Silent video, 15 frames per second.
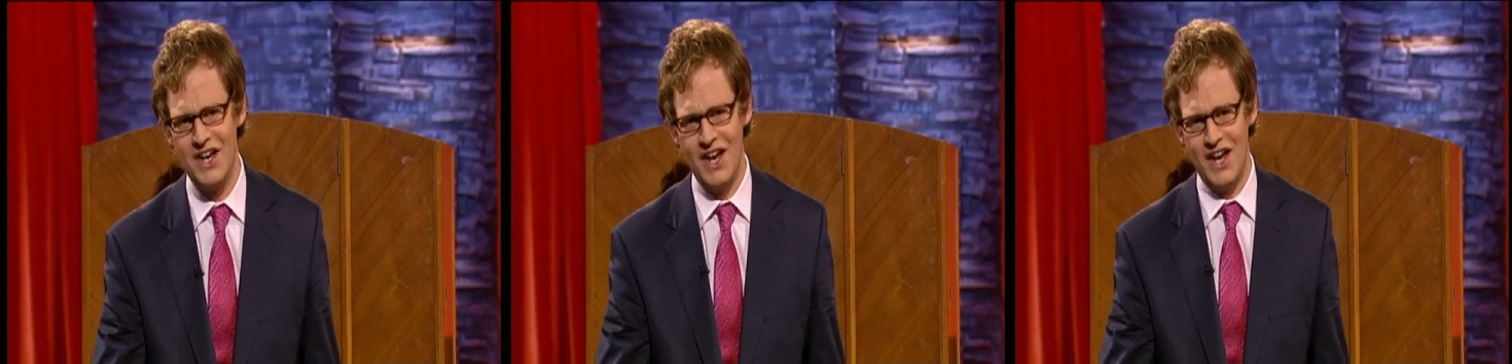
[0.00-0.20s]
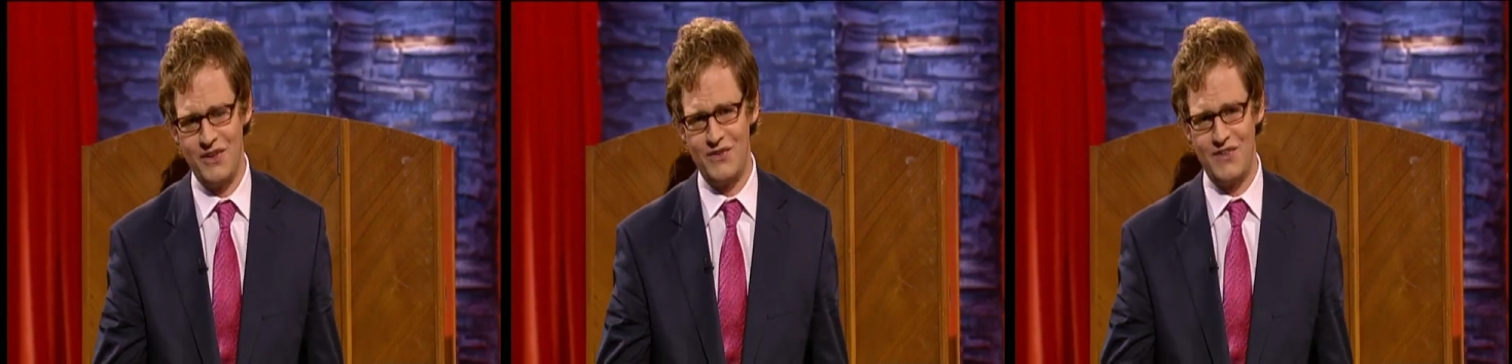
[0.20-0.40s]

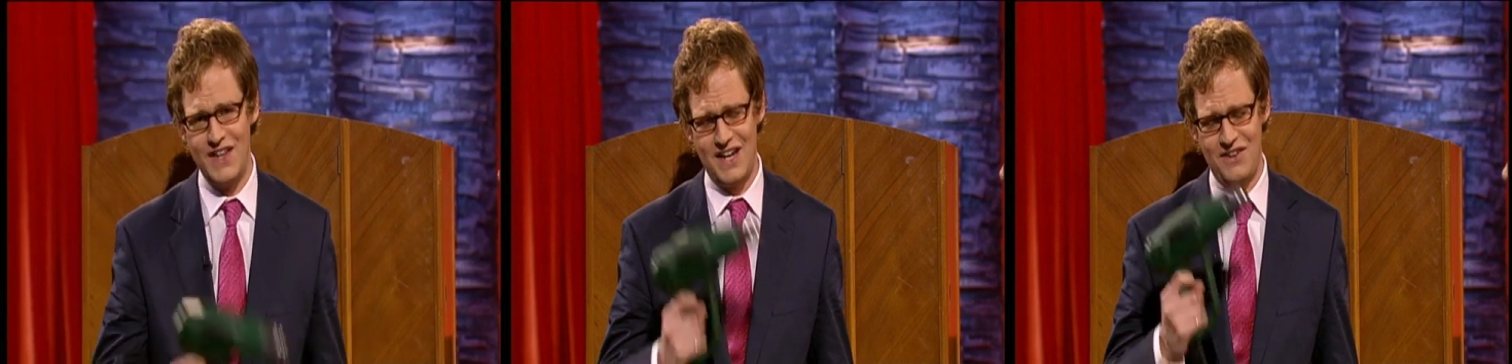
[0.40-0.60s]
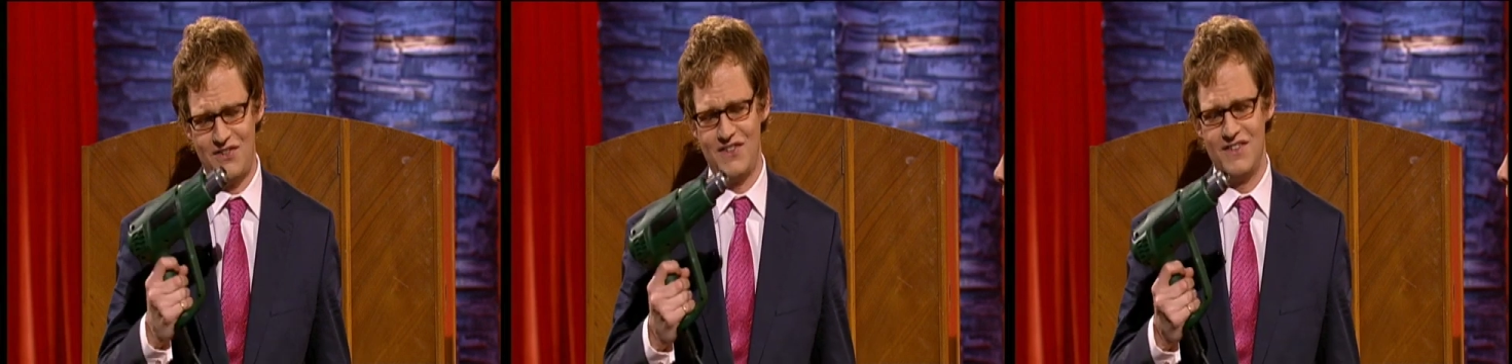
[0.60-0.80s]
is
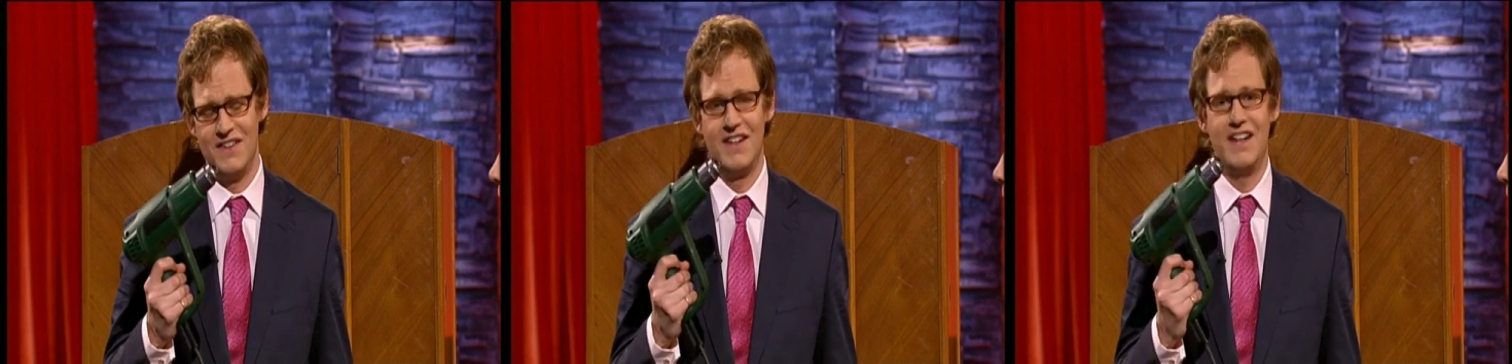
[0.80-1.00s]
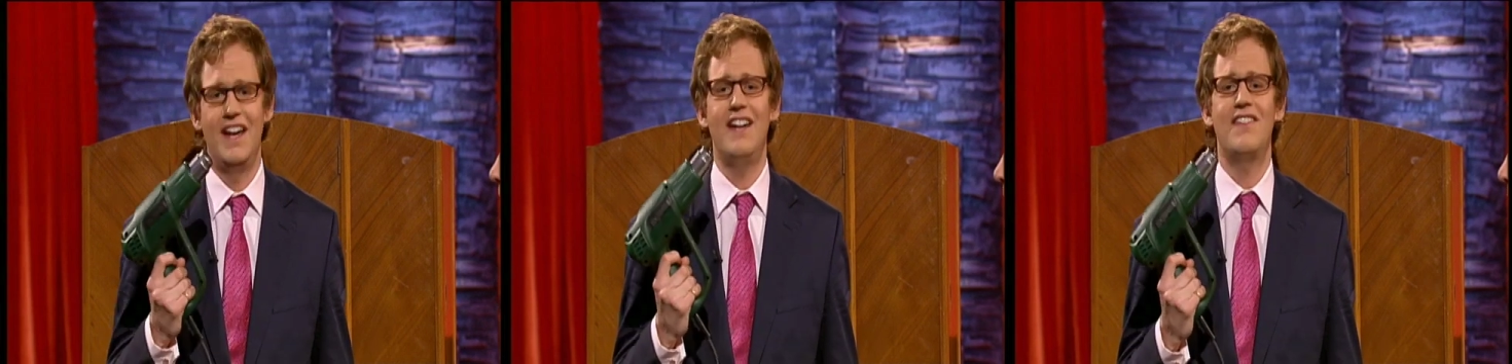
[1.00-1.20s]
this.
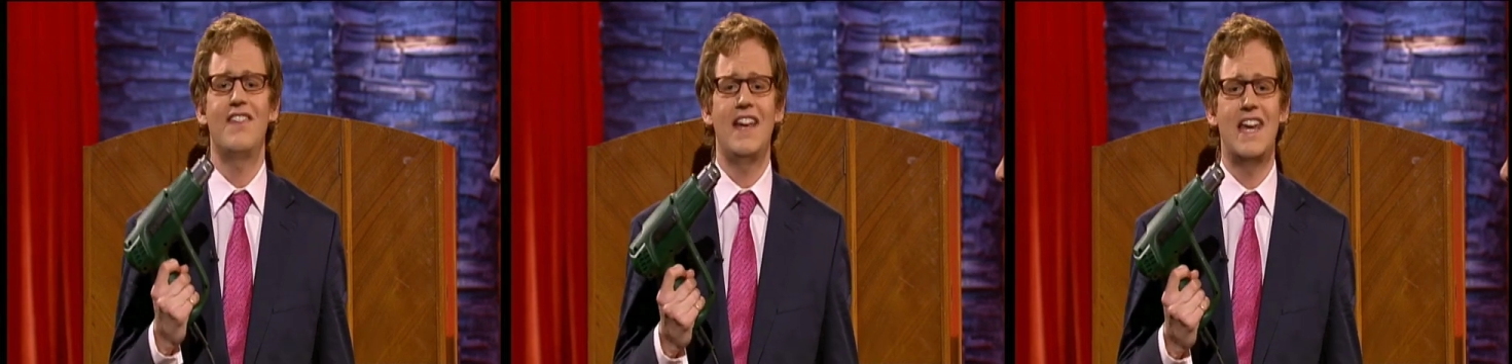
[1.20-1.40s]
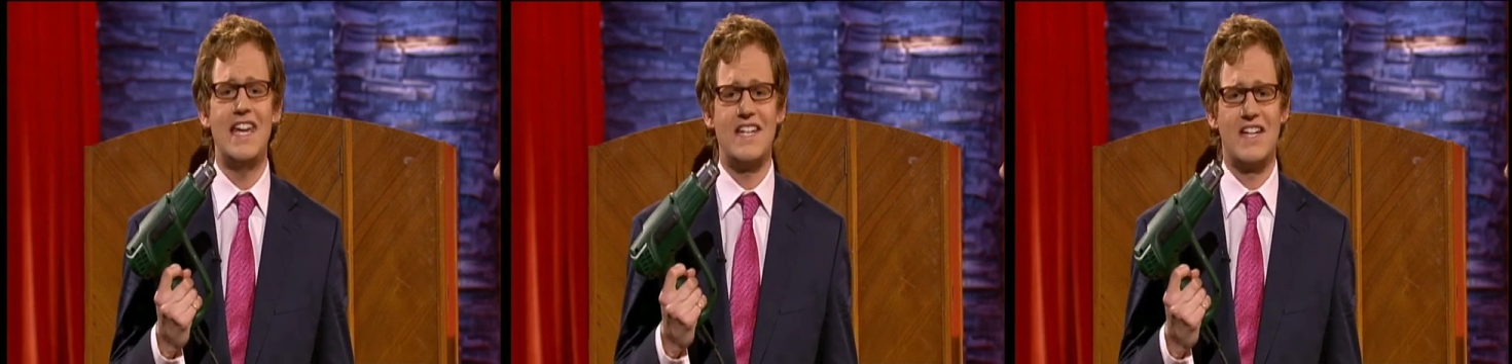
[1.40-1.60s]
It's a
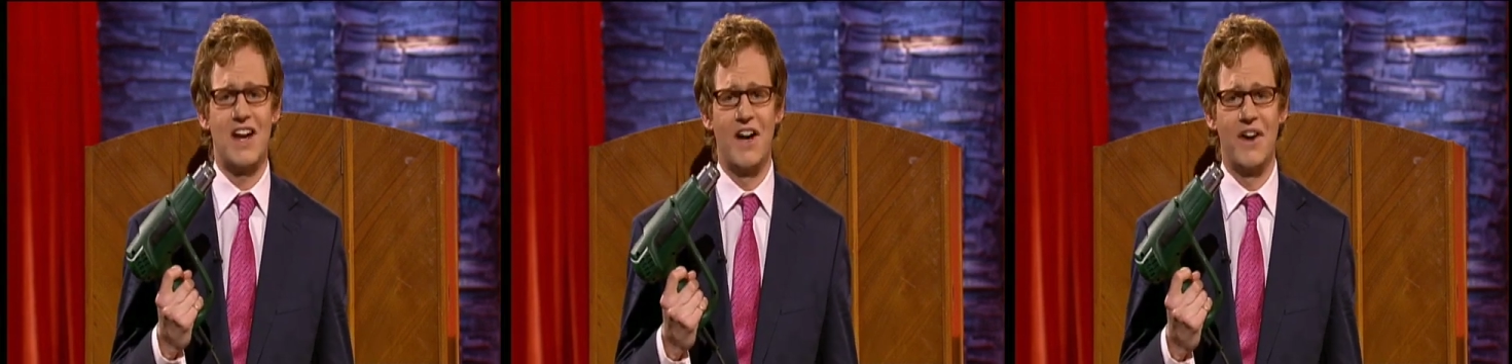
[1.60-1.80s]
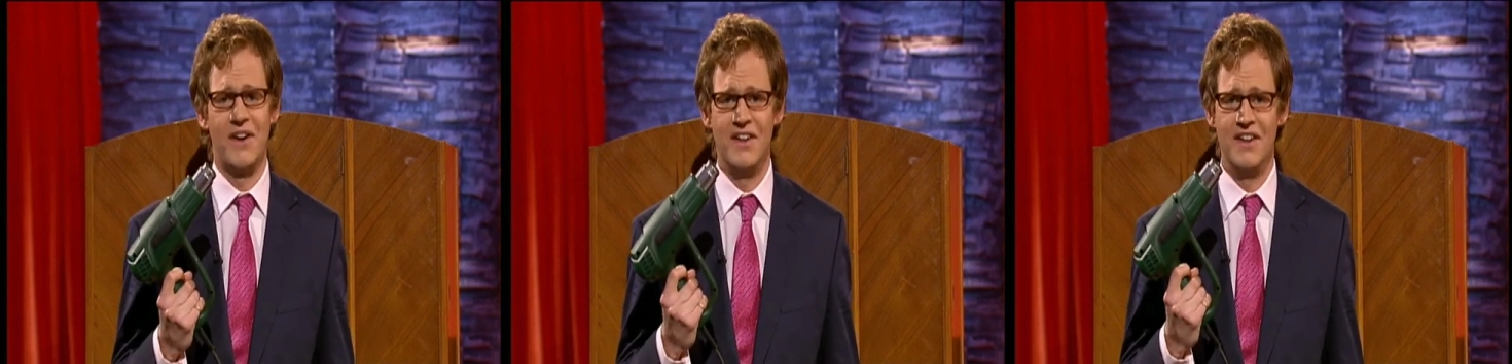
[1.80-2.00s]
heat
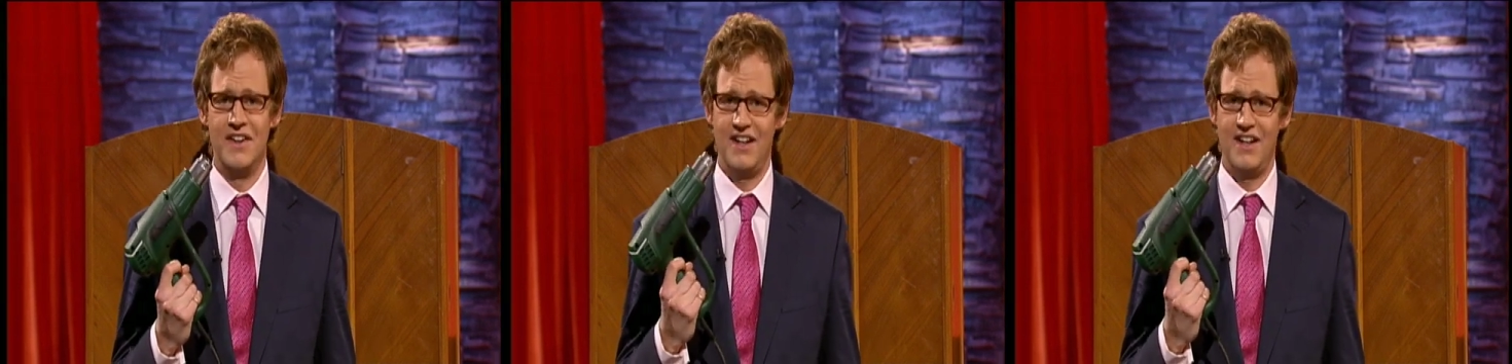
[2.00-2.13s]
gun.